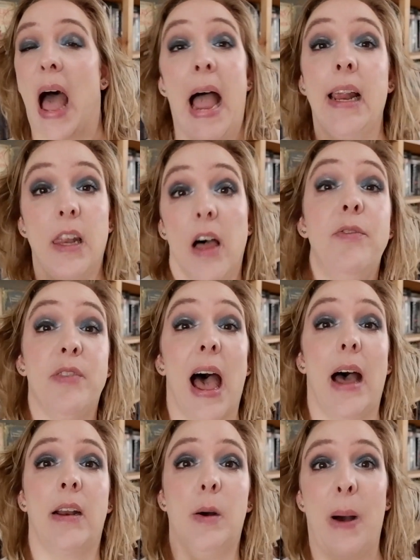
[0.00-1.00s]
I love
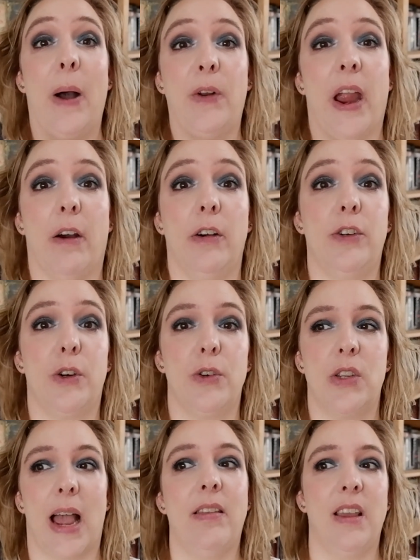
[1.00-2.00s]
that about
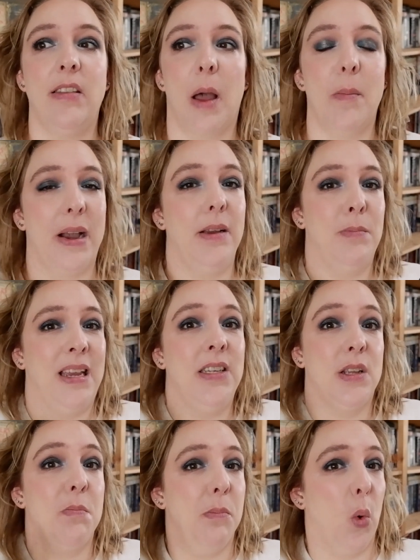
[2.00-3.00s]
characters. I think that
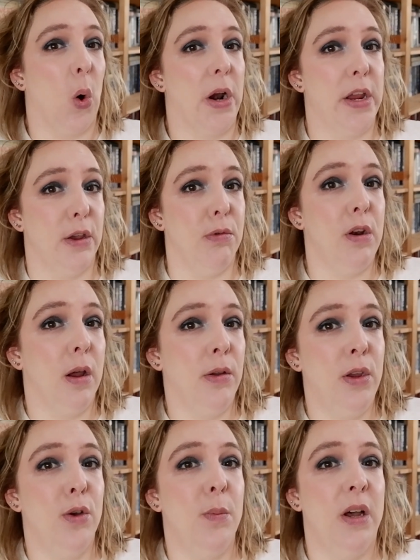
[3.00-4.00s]
makes them more
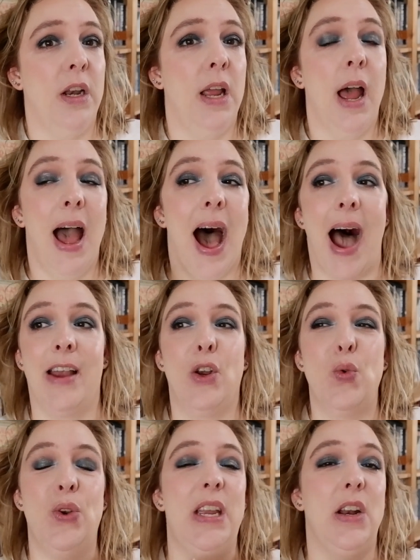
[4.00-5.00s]
human. I
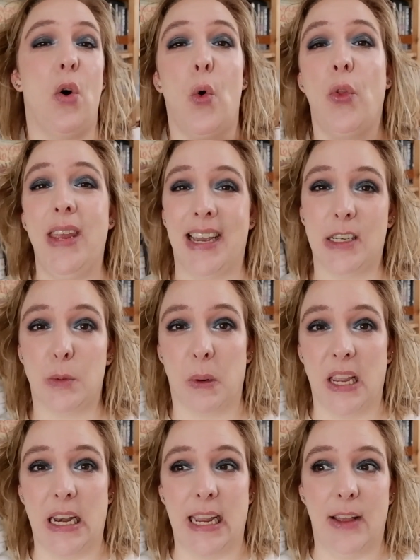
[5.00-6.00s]
don't need all the
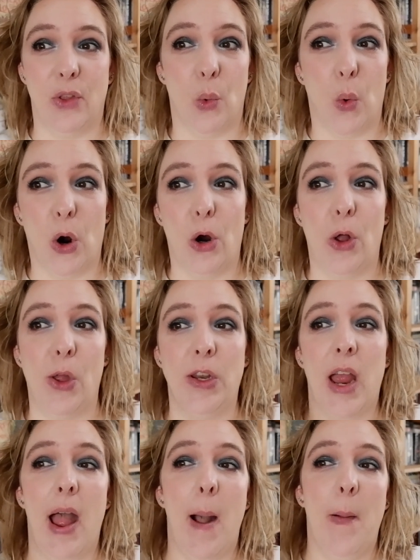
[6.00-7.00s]
explaining in the
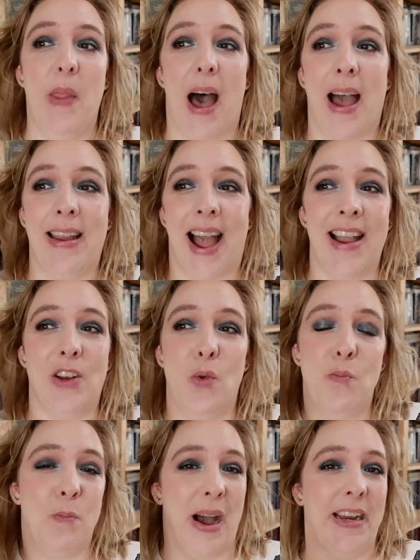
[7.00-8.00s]
world. I
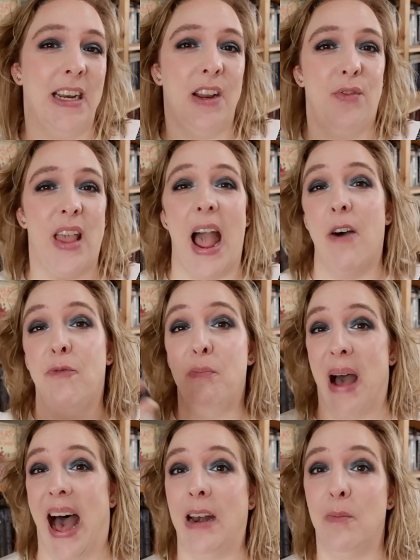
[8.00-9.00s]
don't mind it if they have
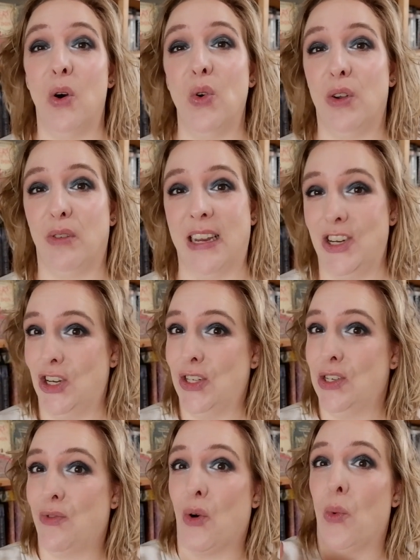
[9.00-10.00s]
bad
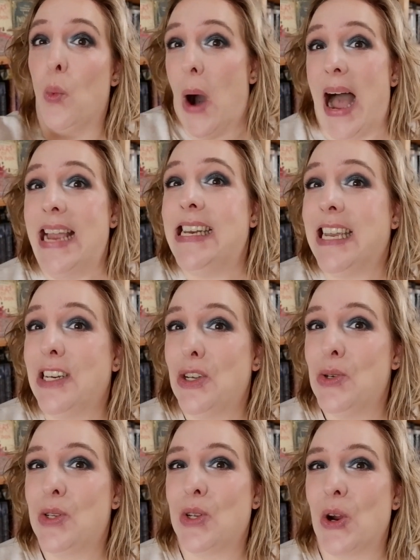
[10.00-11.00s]
motivations for why they
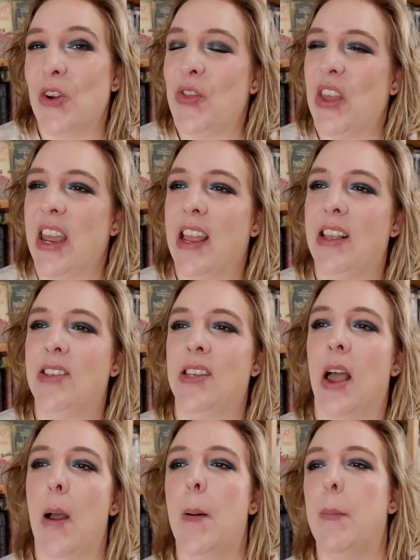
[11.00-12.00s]
do certain
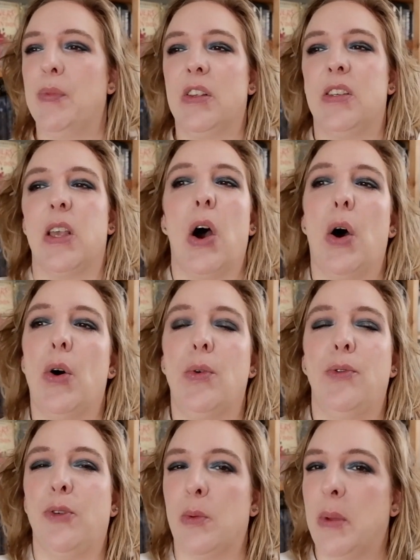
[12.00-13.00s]
things.
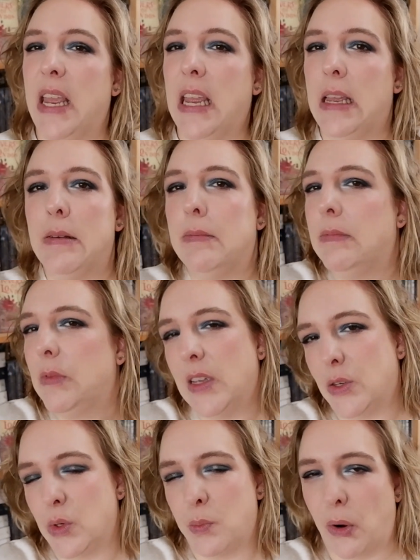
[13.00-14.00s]
So for me,
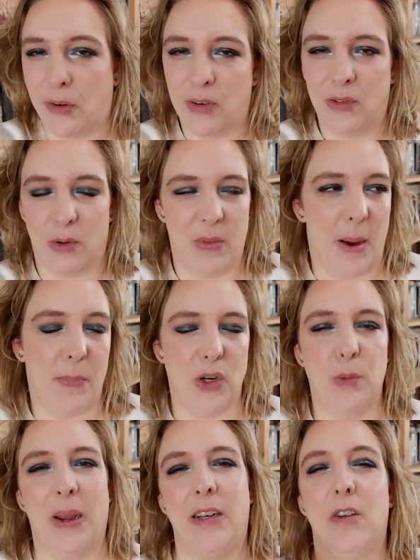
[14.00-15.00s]
this was perfect from that
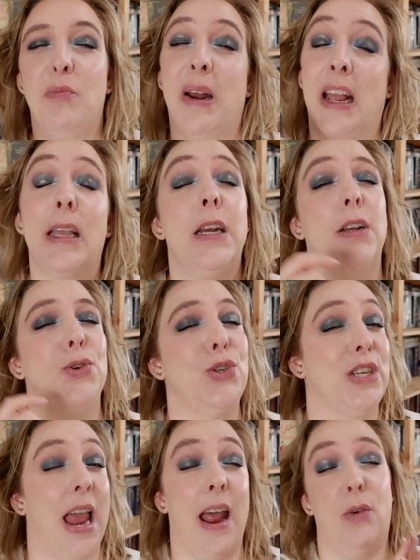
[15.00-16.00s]
perspective, but I can
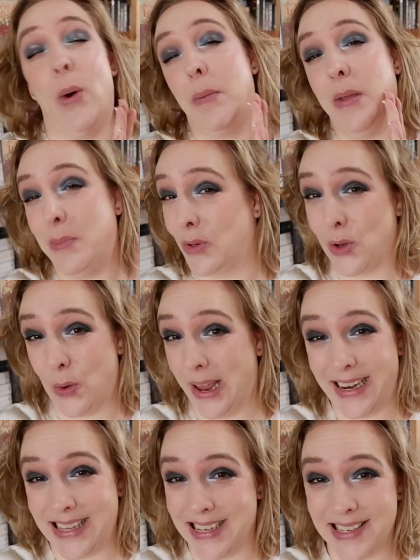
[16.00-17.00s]
understand why people don't
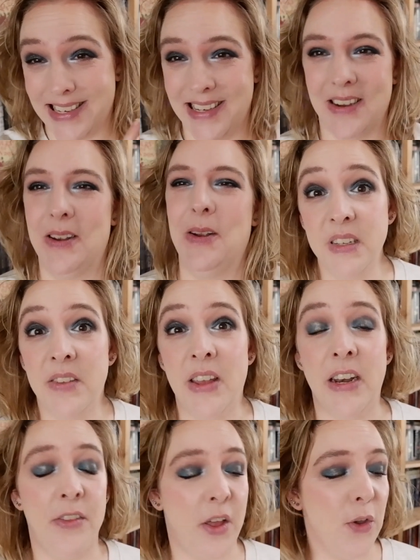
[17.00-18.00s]
like this.
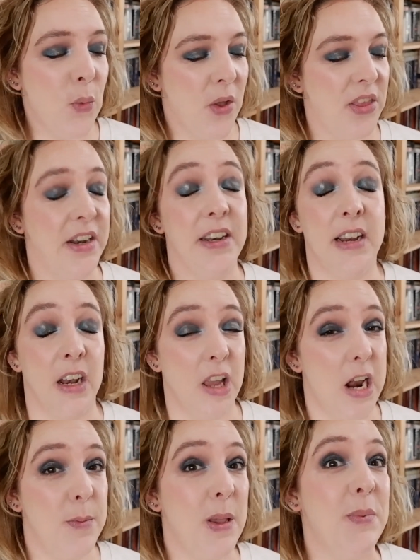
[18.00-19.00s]
Then another one that a
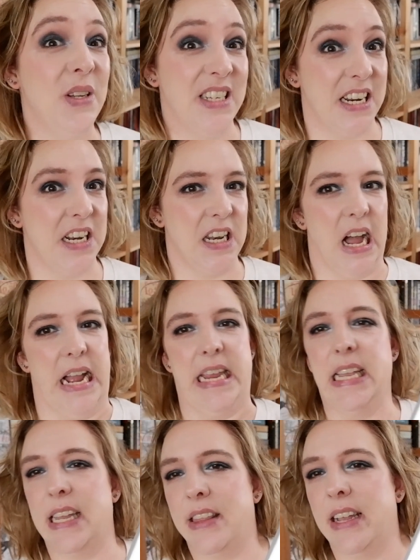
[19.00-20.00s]
lot of people didn't
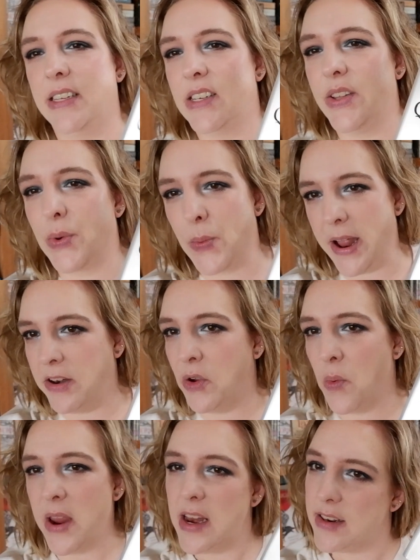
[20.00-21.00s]
like, and that's the Red
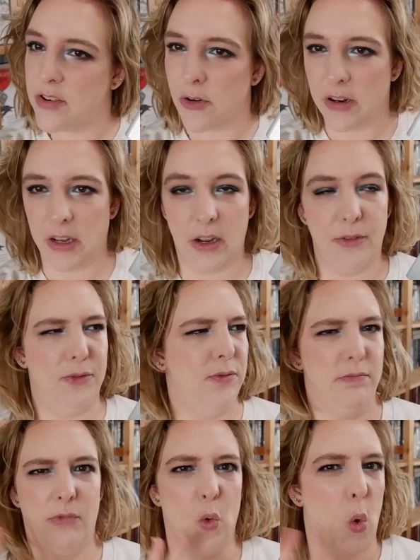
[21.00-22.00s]
Queen
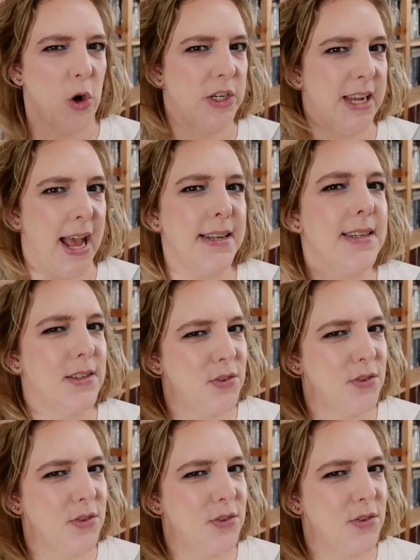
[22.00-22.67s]
Quartet.